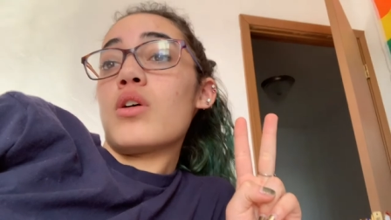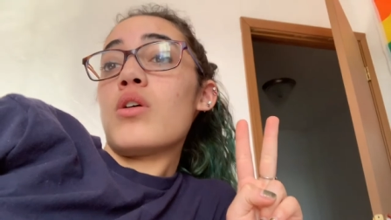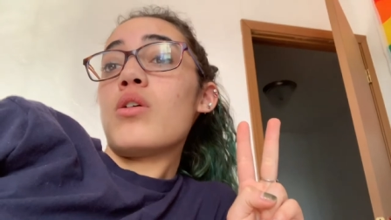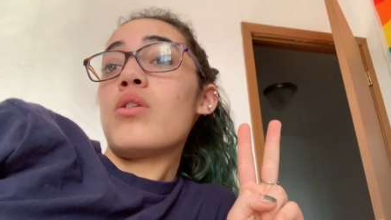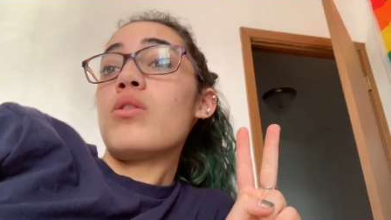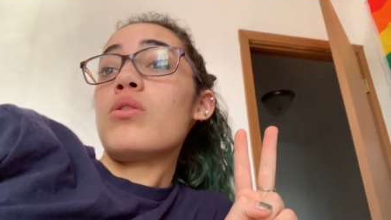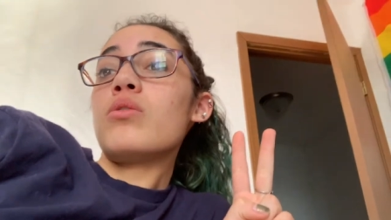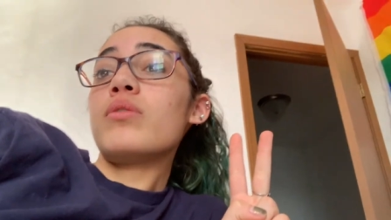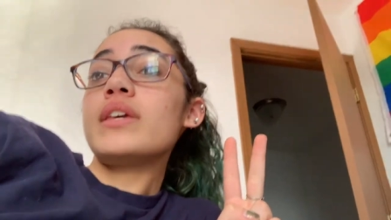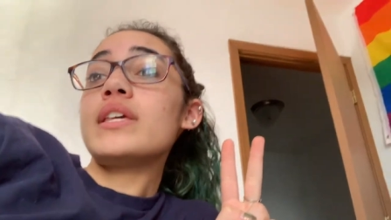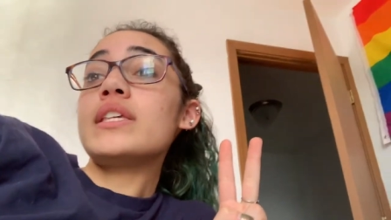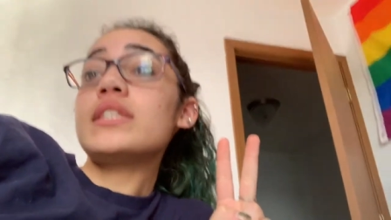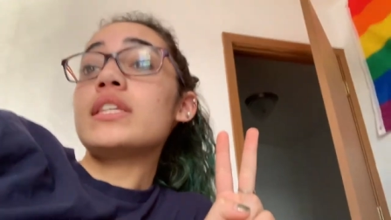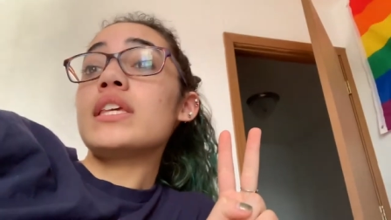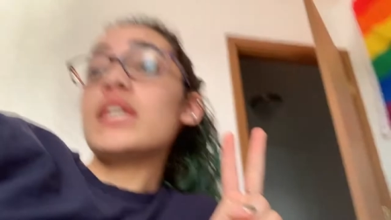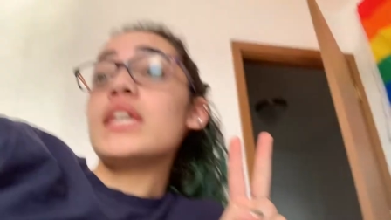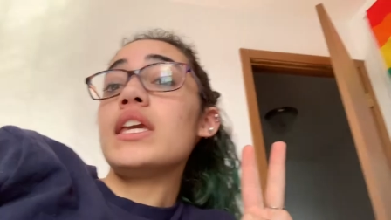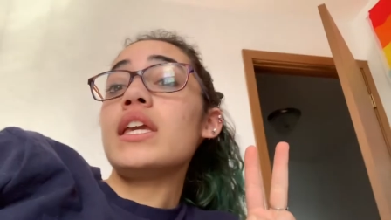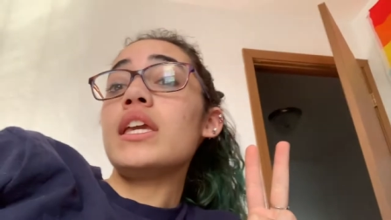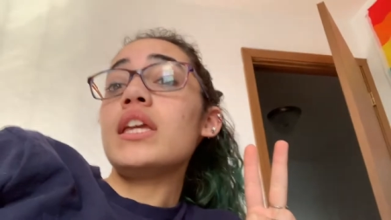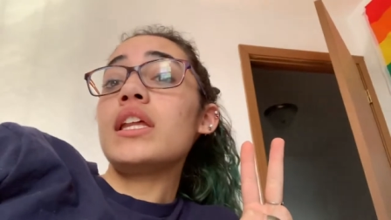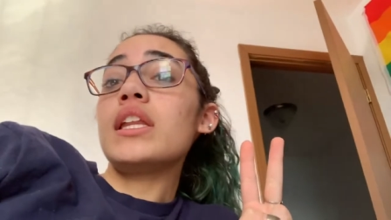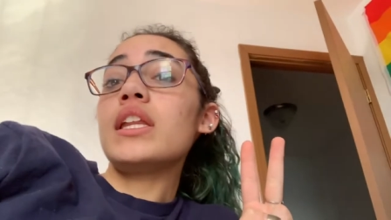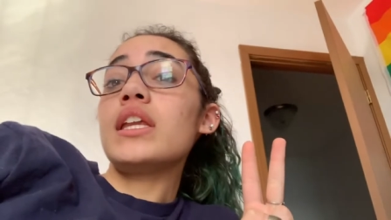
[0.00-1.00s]
Oh, he's
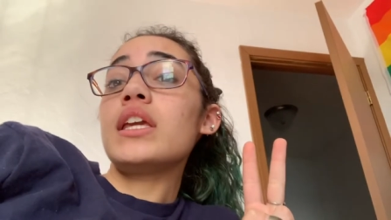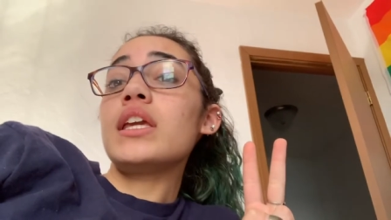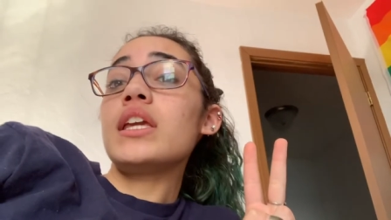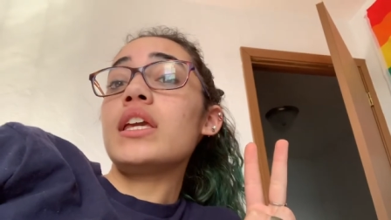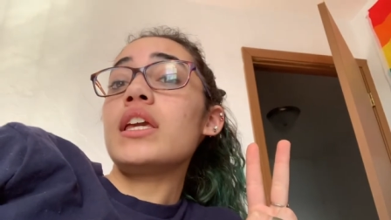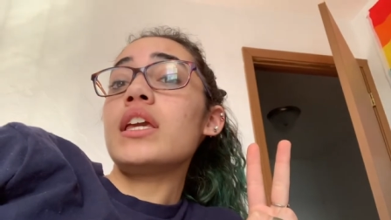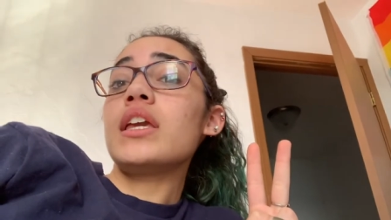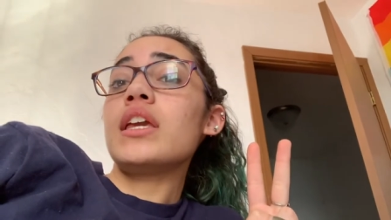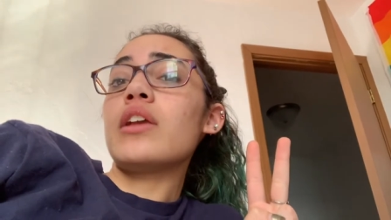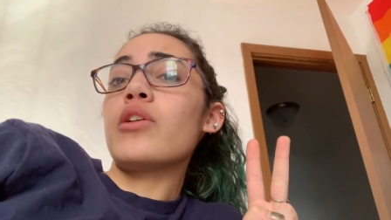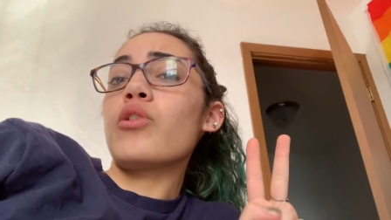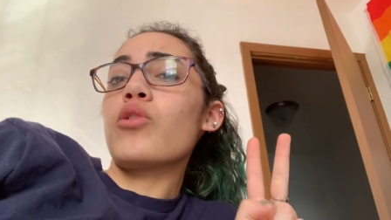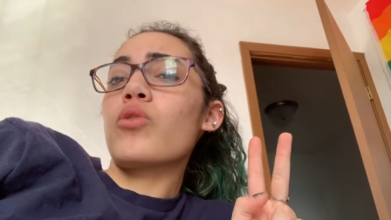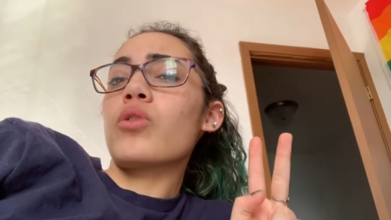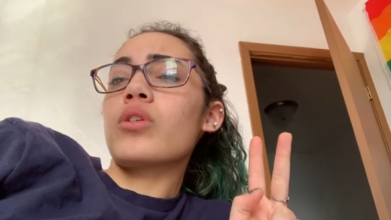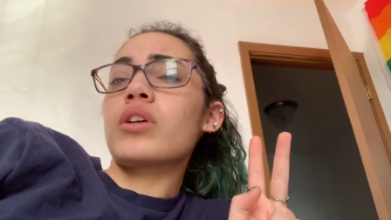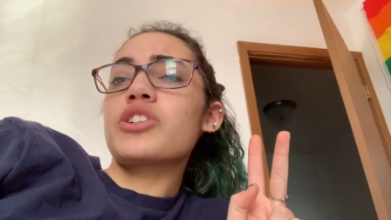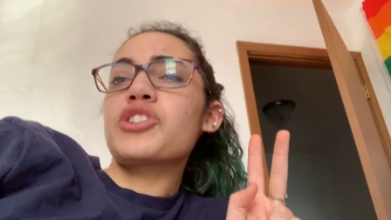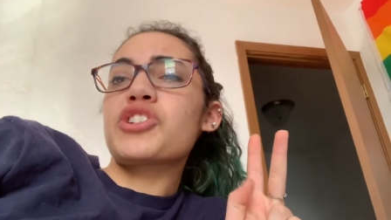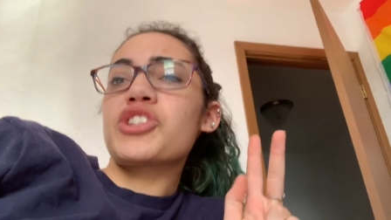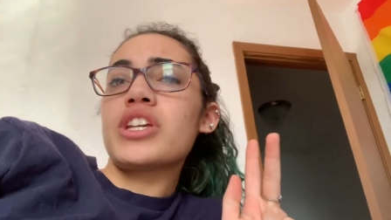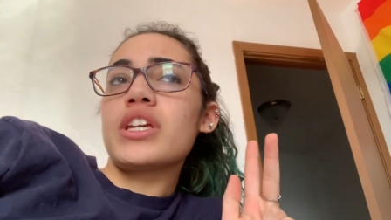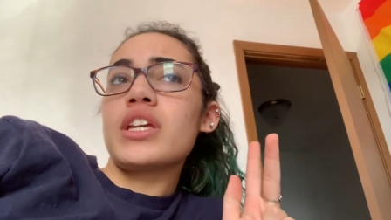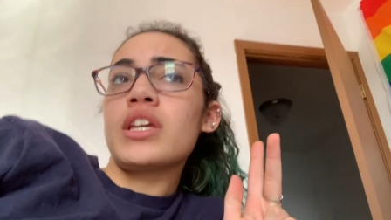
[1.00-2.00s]
eating. Or
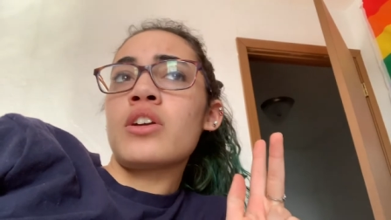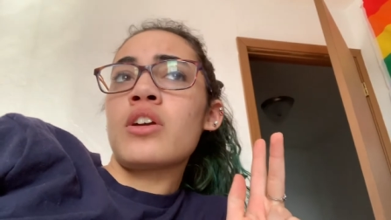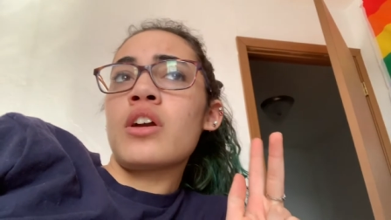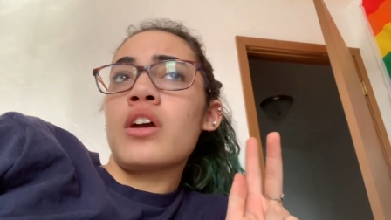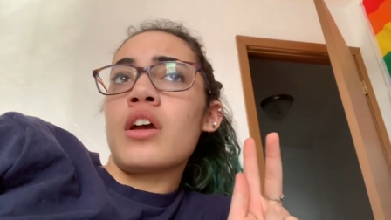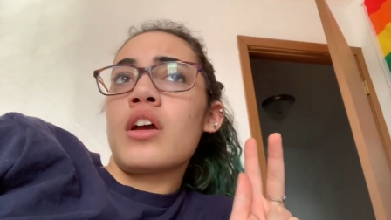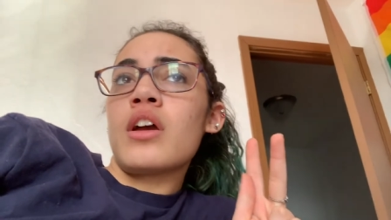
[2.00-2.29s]
she.